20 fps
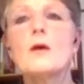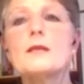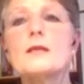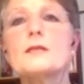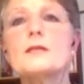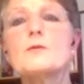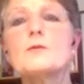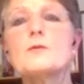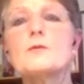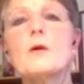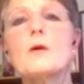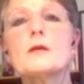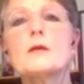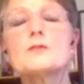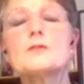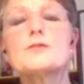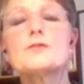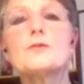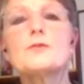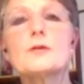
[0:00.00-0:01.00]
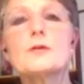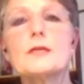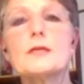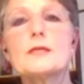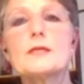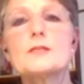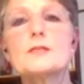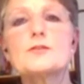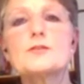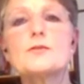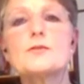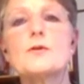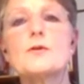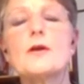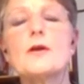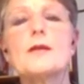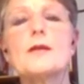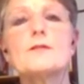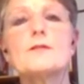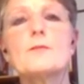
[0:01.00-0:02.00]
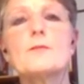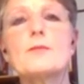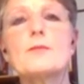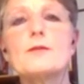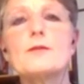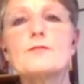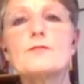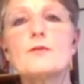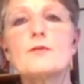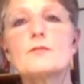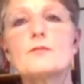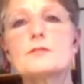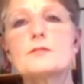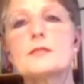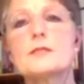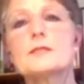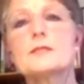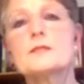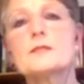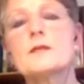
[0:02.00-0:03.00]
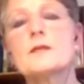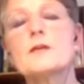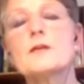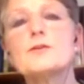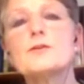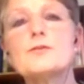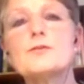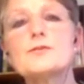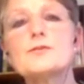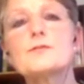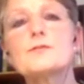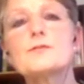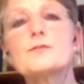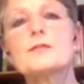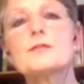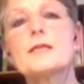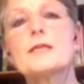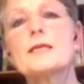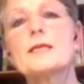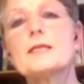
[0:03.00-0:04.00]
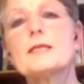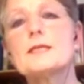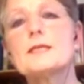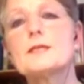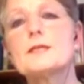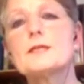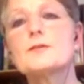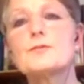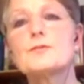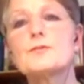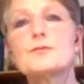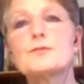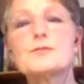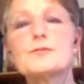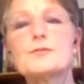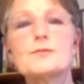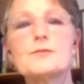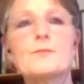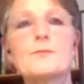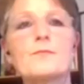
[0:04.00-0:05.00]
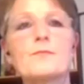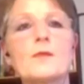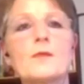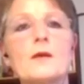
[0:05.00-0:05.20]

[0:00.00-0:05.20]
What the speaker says: did we want to look into the brief core set used for daily use?